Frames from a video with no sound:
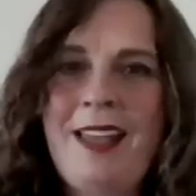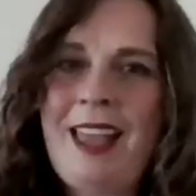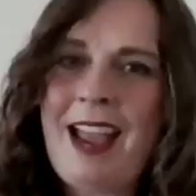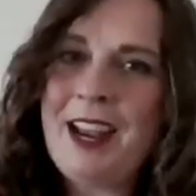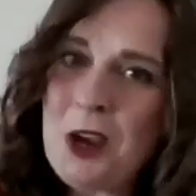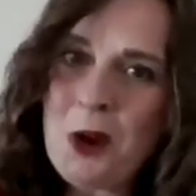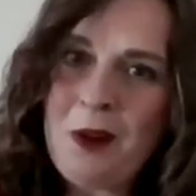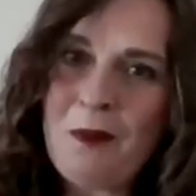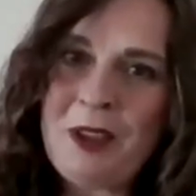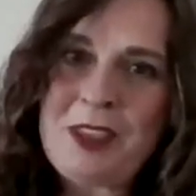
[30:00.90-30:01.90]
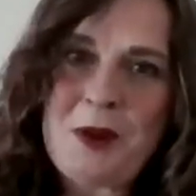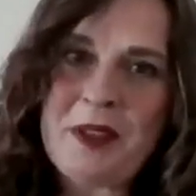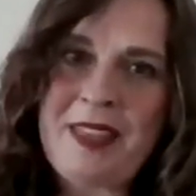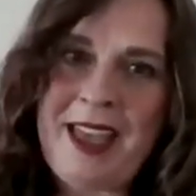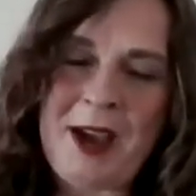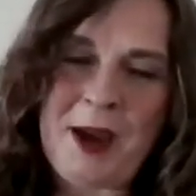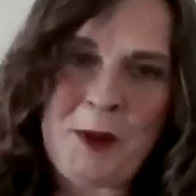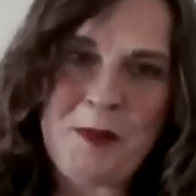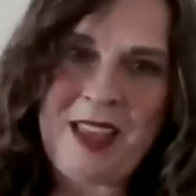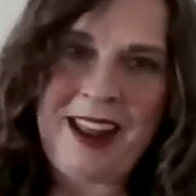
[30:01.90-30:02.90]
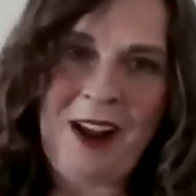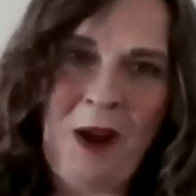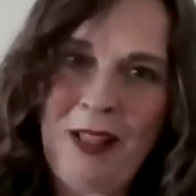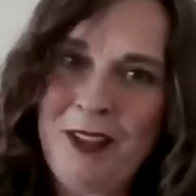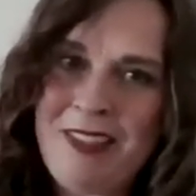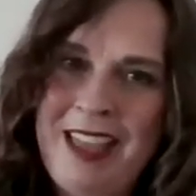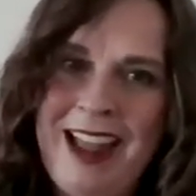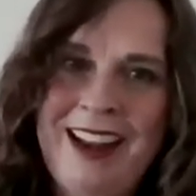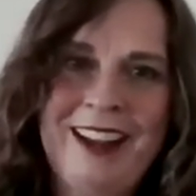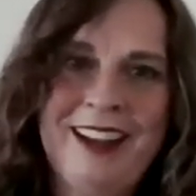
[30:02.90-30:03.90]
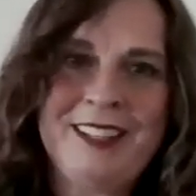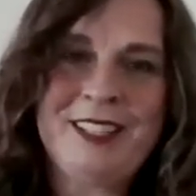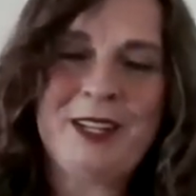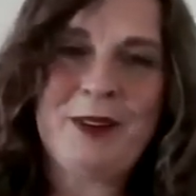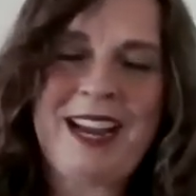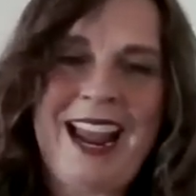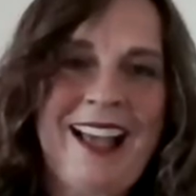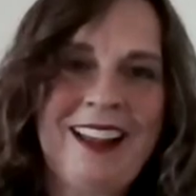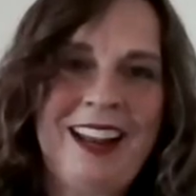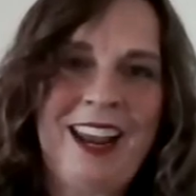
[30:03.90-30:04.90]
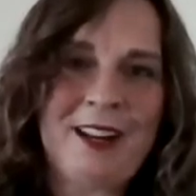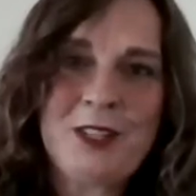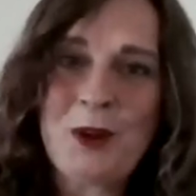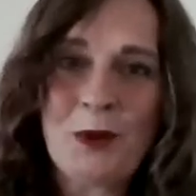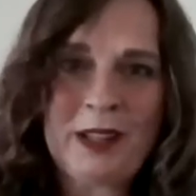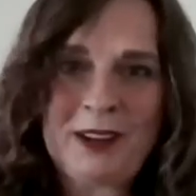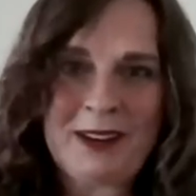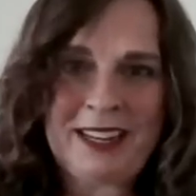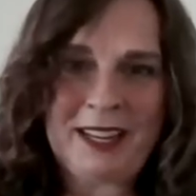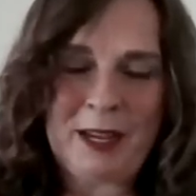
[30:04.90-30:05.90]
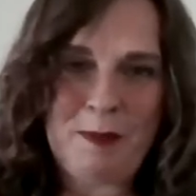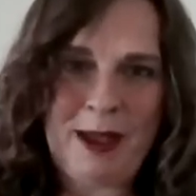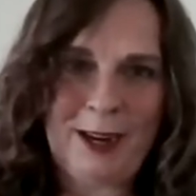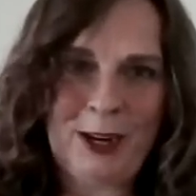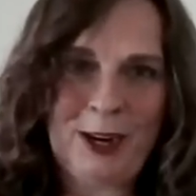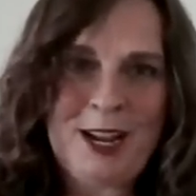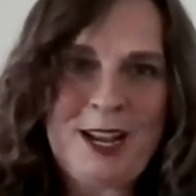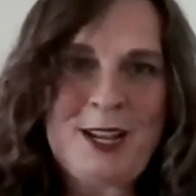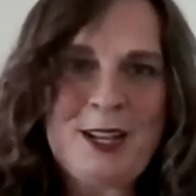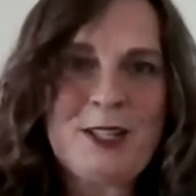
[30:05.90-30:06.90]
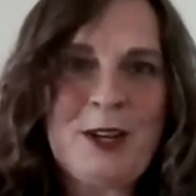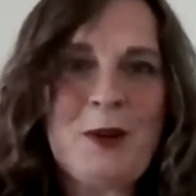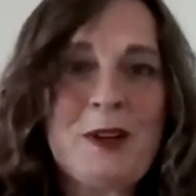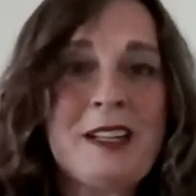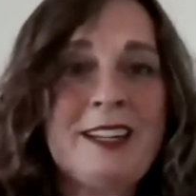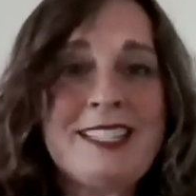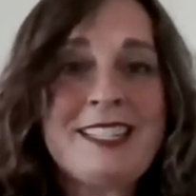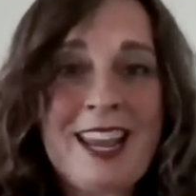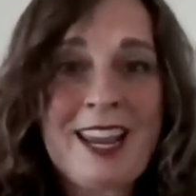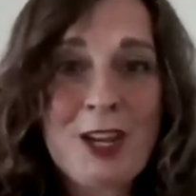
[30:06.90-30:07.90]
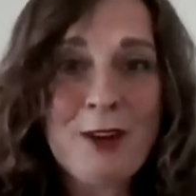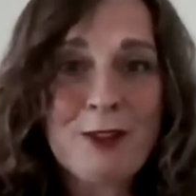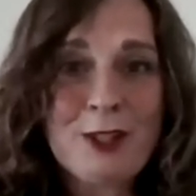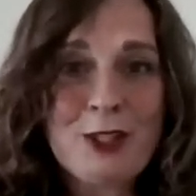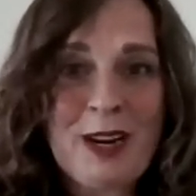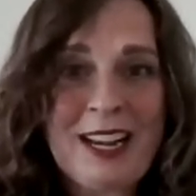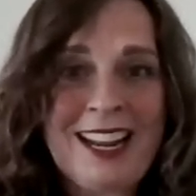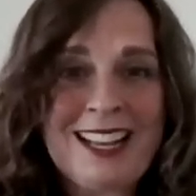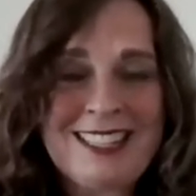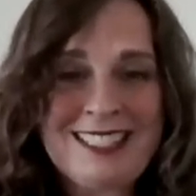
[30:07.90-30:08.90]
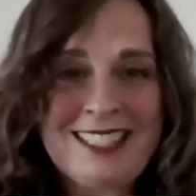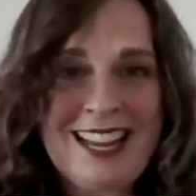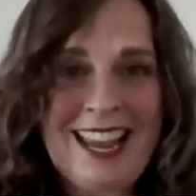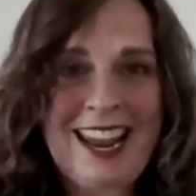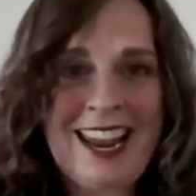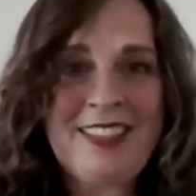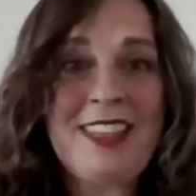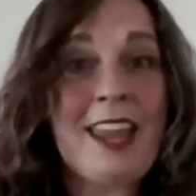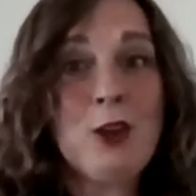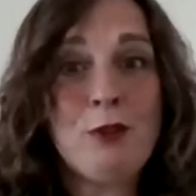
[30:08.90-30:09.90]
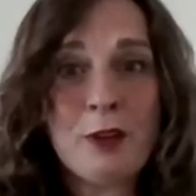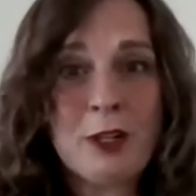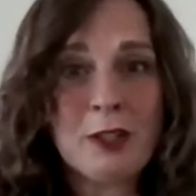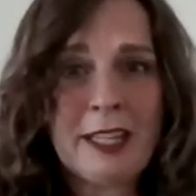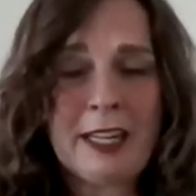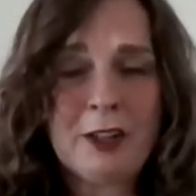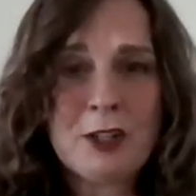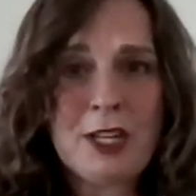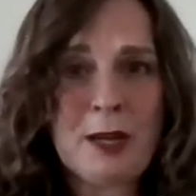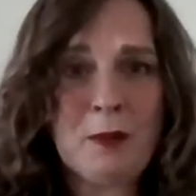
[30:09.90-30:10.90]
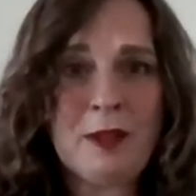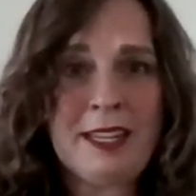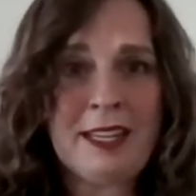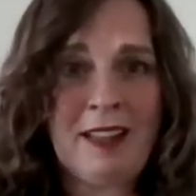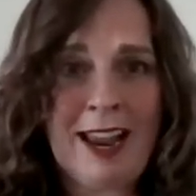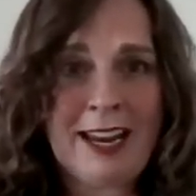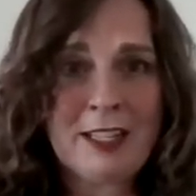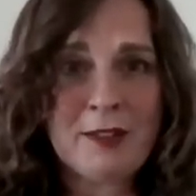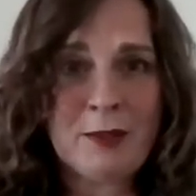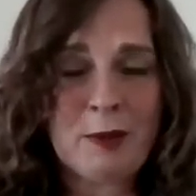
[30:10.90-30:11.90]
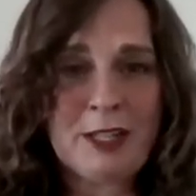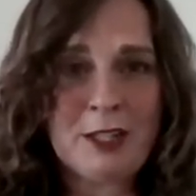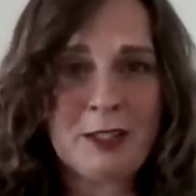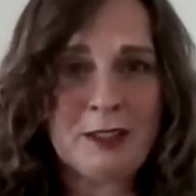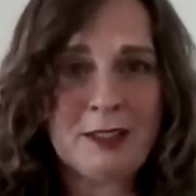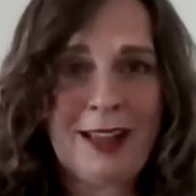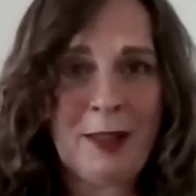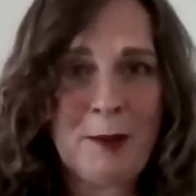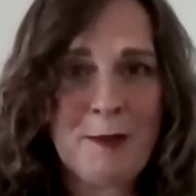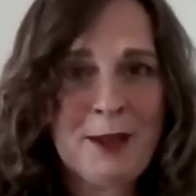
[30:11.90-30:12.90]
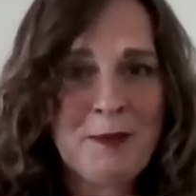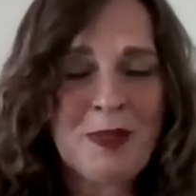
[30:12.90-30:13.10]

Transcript: I know with you at the helm that all of that is a reality and is only going to get better. So, Clarence, thank you for joining us today. Thank you for your leadership with the Alliance for Regional Development.